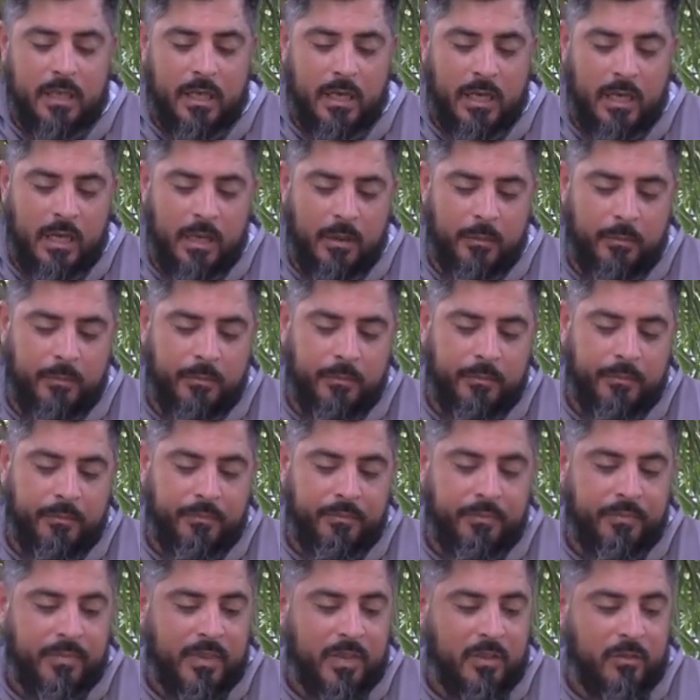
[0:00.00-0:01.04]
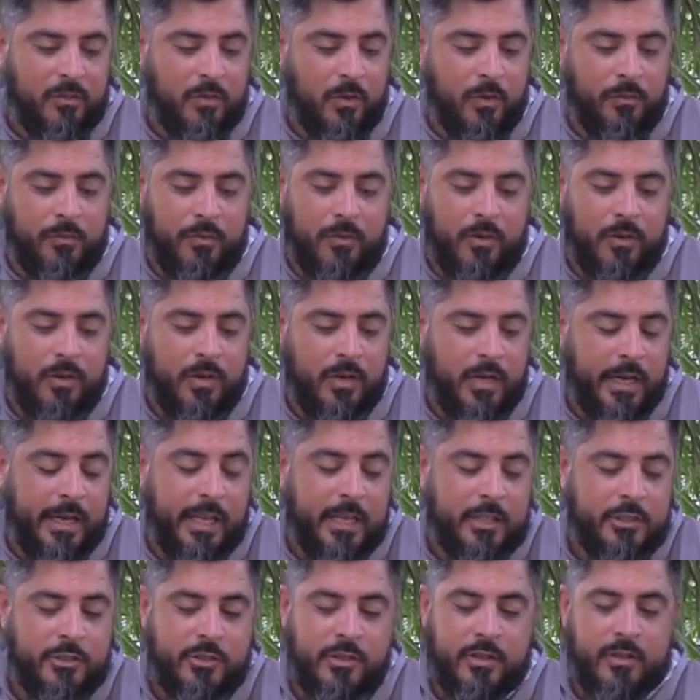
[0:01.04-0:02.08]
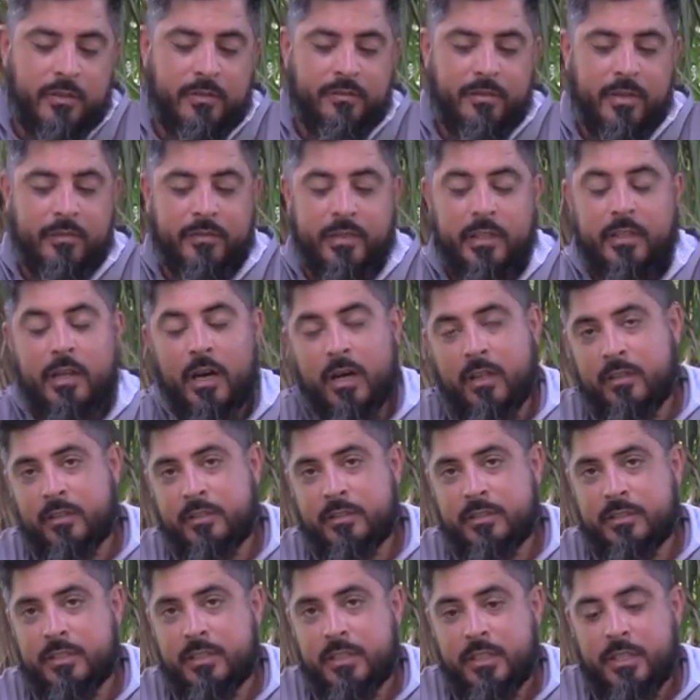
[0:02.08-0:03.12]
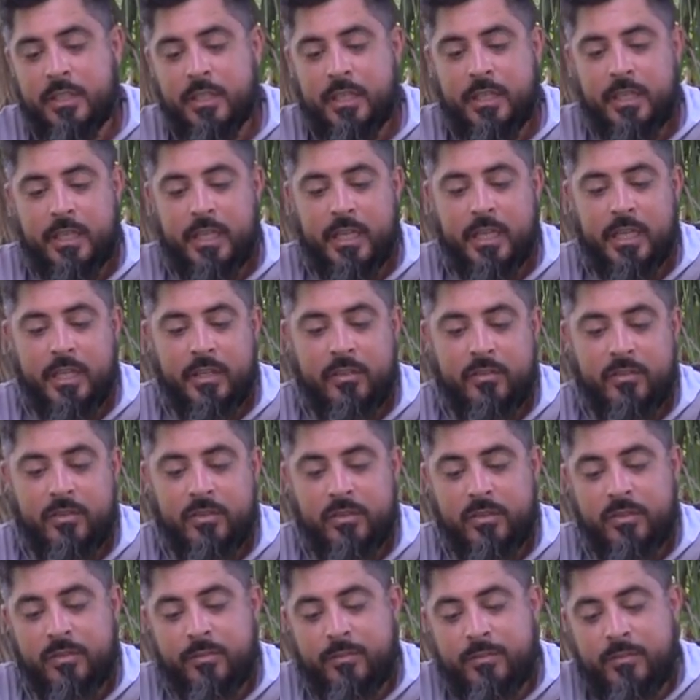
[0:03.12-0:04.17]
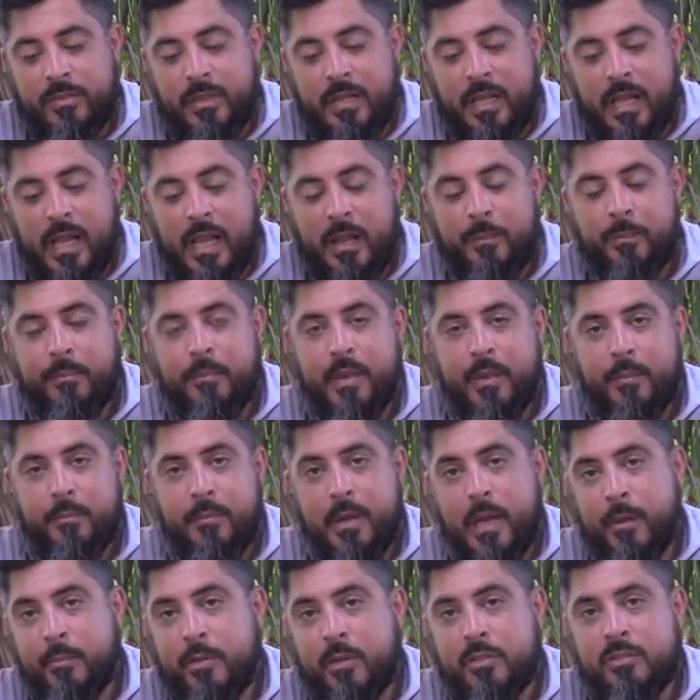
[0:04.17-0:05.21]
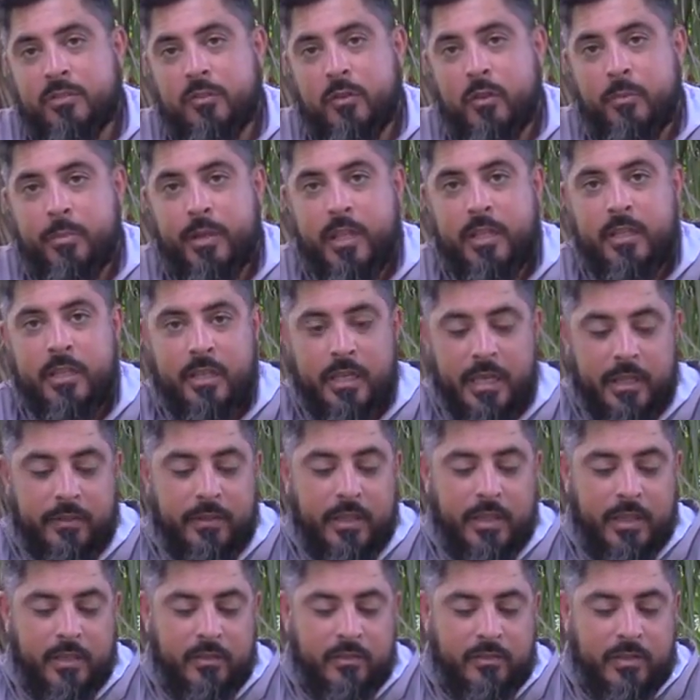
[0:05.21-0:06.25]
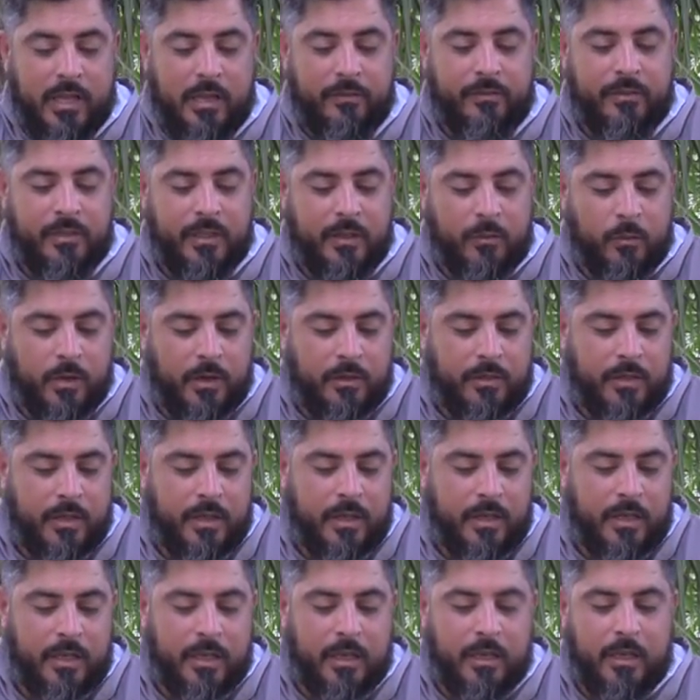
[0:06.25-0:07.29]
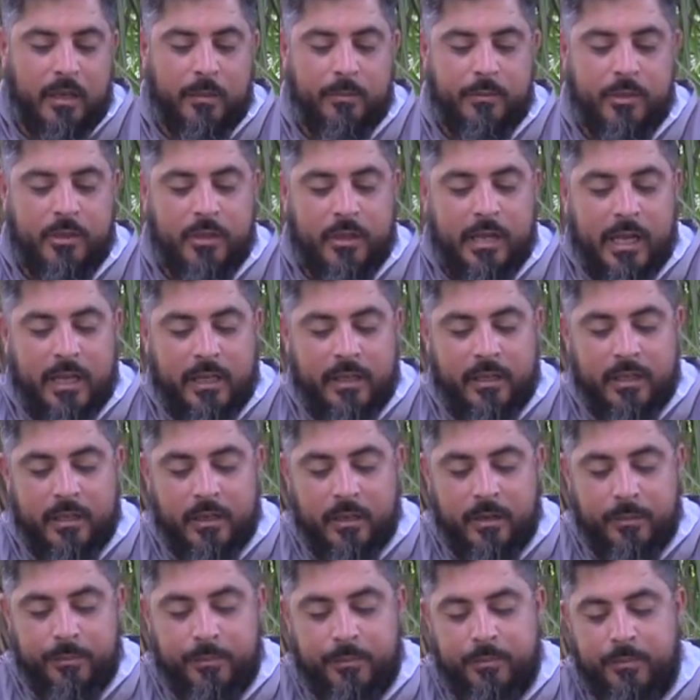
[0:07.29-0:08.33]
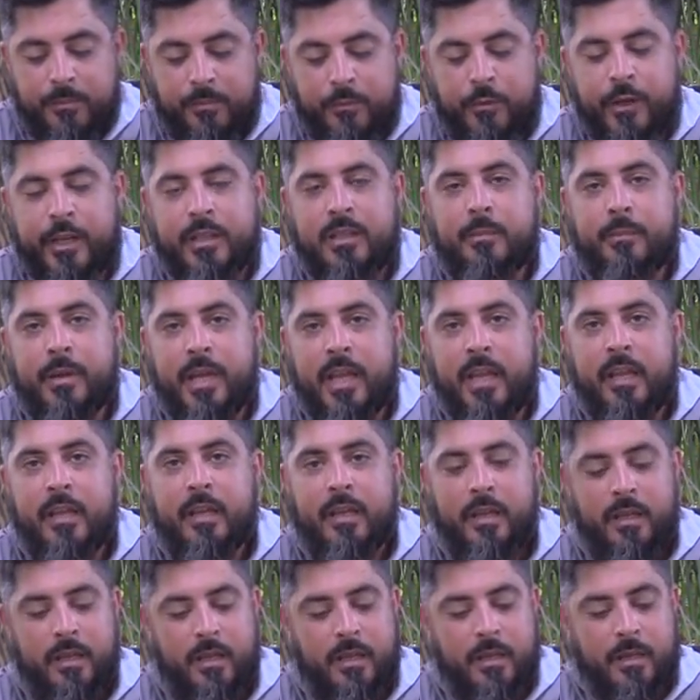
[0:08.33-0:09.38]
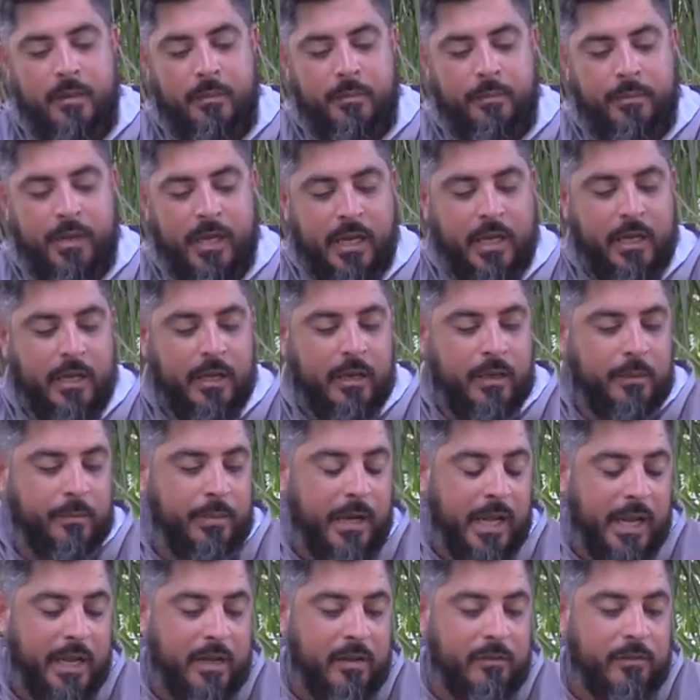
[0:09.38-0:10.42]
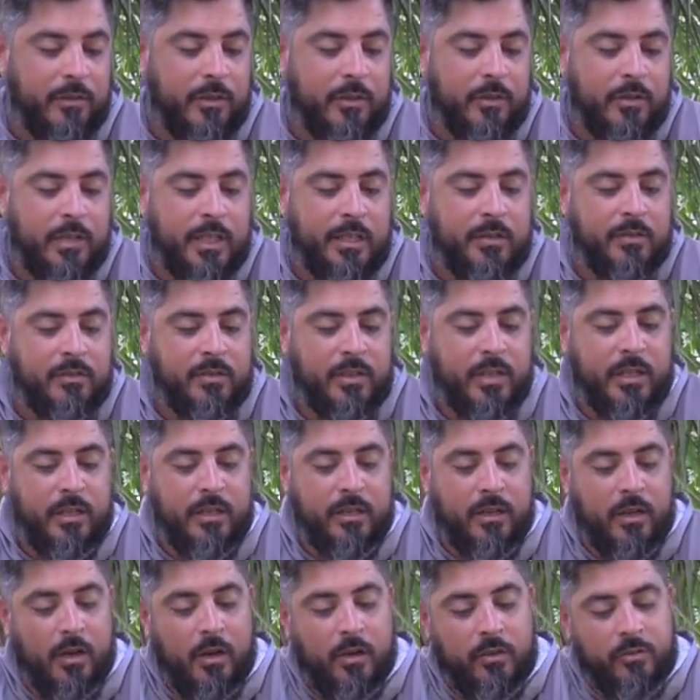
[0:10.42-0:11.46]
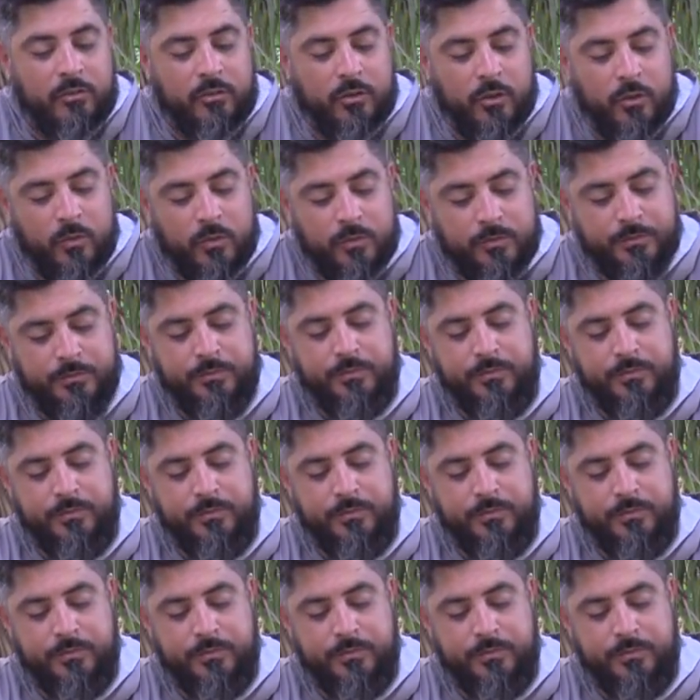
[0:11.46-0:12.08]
So for an extra $50, it's, in my personal opinion, I think is definitely worth it. You're not going to break the bank by buying a few of these, and also